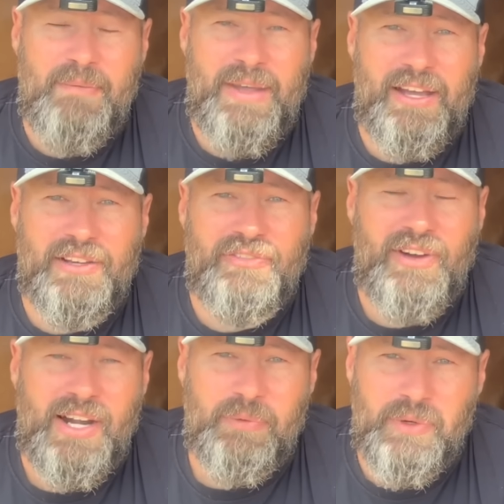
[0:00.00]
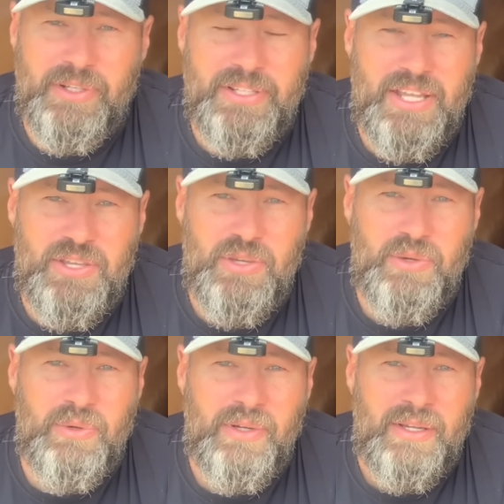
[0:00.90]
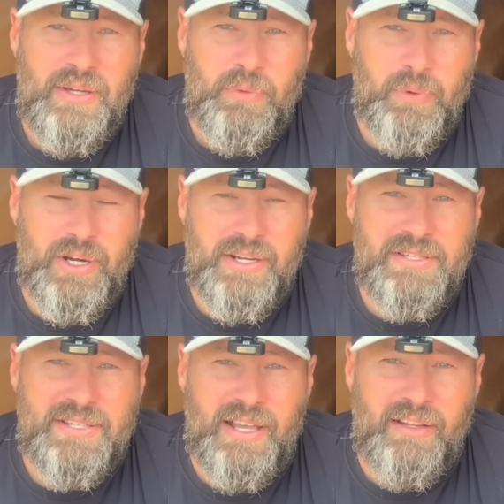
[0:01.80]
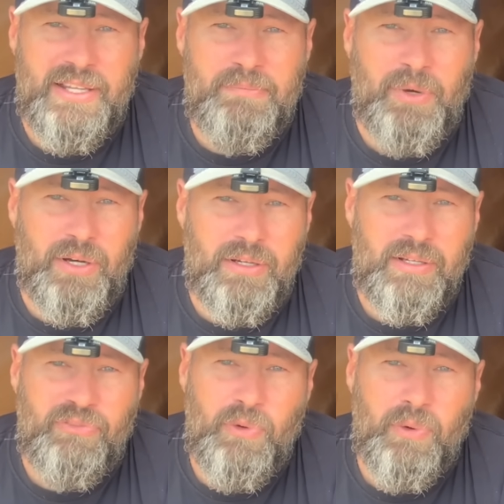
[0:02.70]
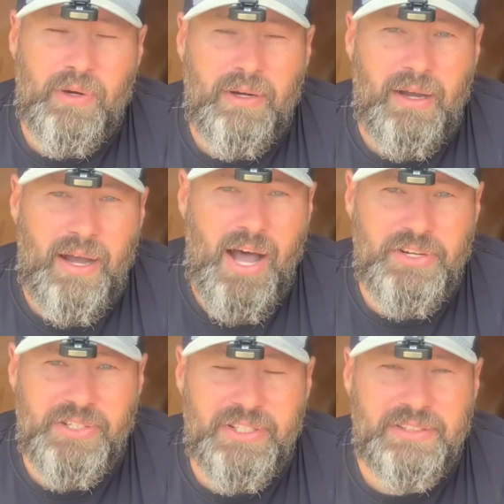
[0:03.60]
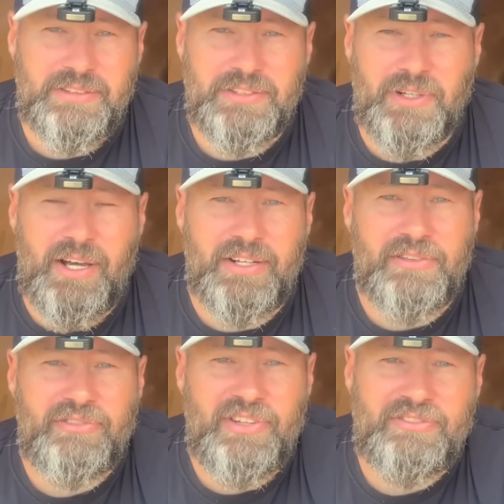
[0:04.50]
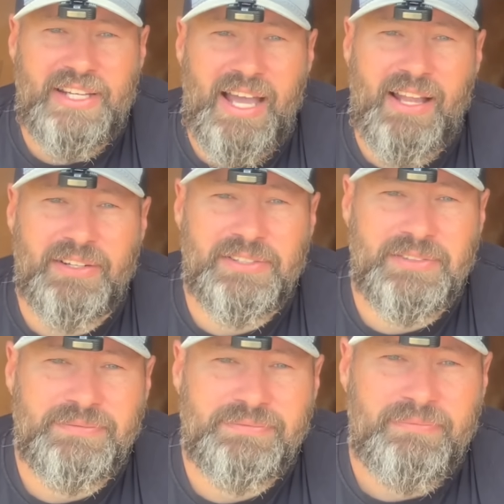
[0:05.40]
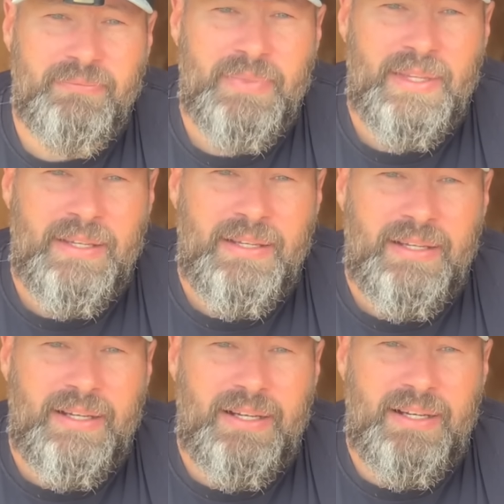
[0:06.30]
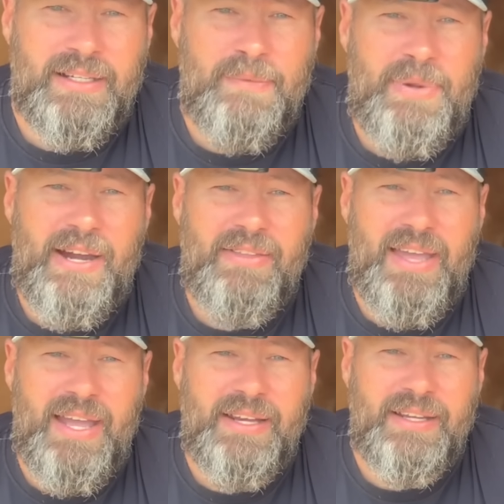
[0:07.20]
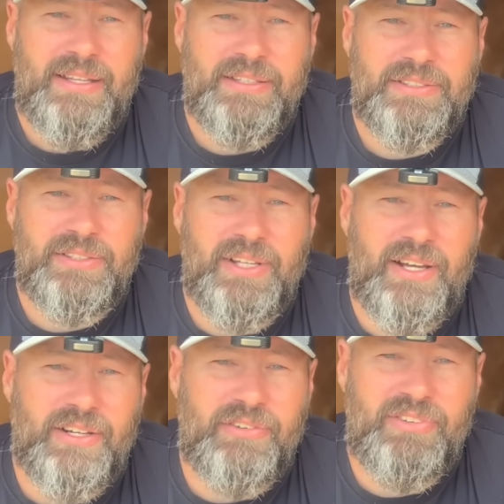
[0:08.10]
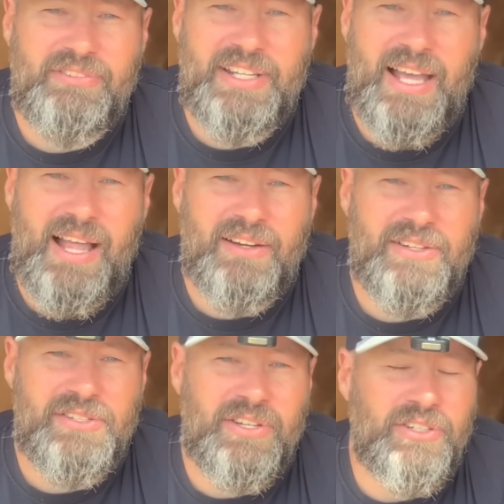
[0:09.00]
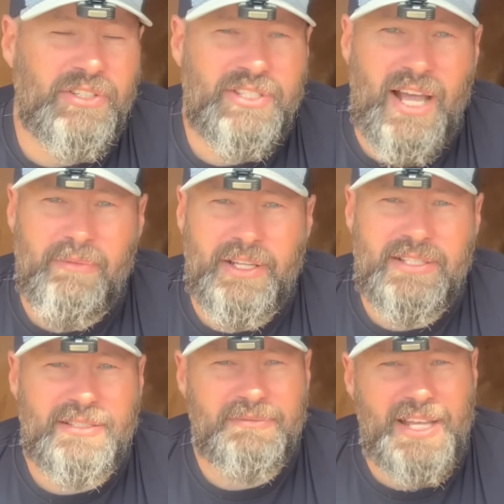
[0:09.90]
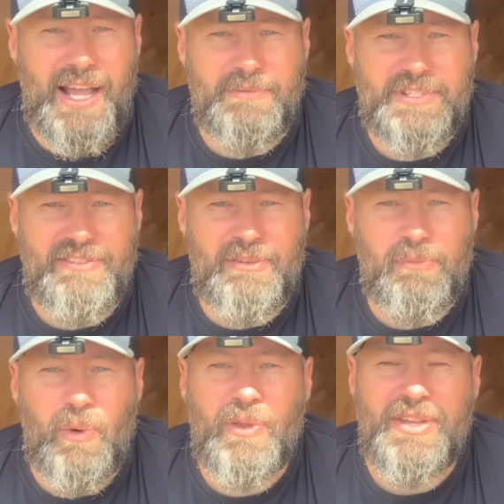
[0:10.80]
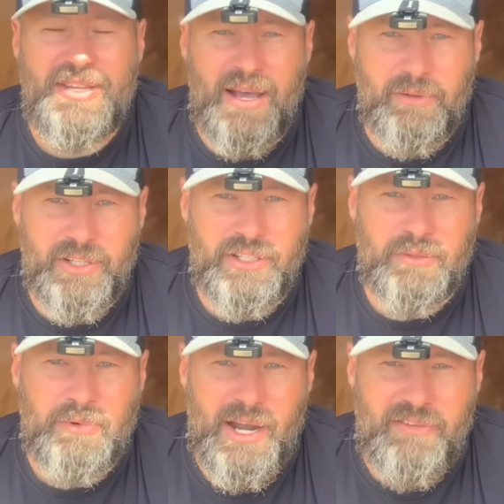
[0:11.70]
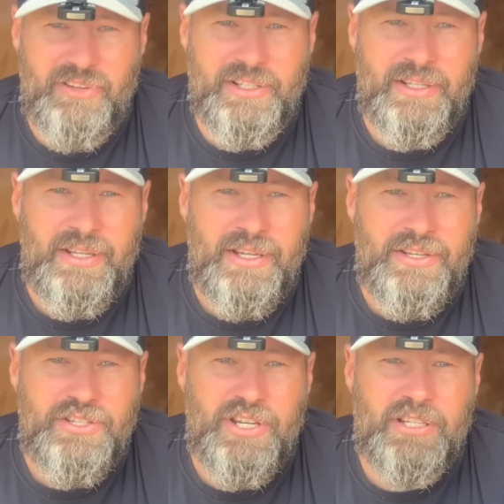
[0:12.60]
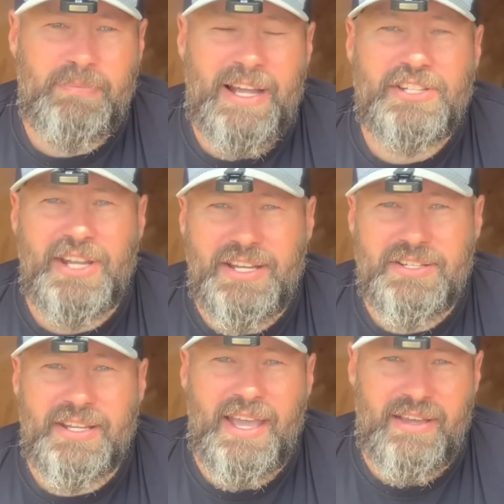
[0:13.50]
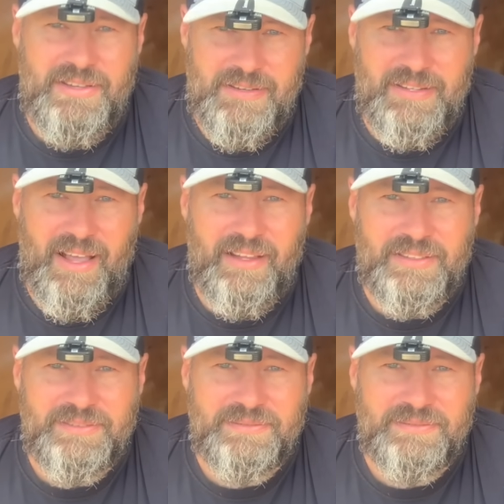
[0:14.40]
amount of firewood that you were going to sell in bulk for $100 to $150. Compare that to the $150 and you're doubling, sometimes even more than doubling your profit just by changing how you sell it.